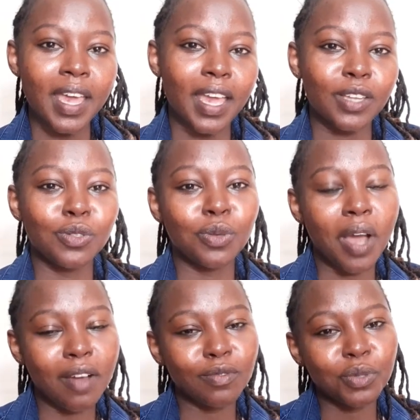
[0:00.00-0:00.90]
and you
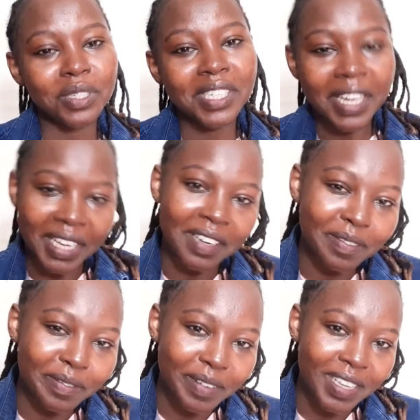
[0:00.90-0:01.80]
have to check in
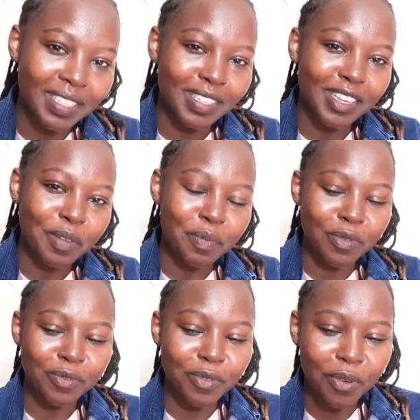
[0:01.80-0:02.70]
first
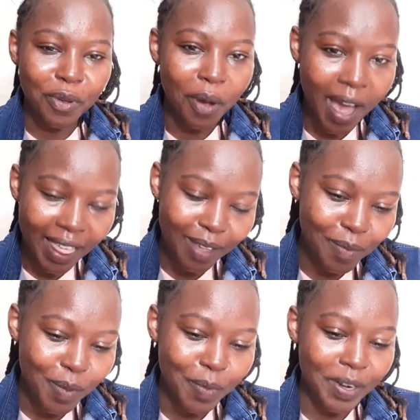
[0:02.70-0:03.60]
before other
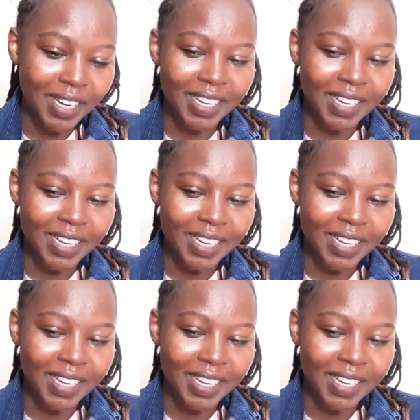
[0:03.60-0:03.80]
people.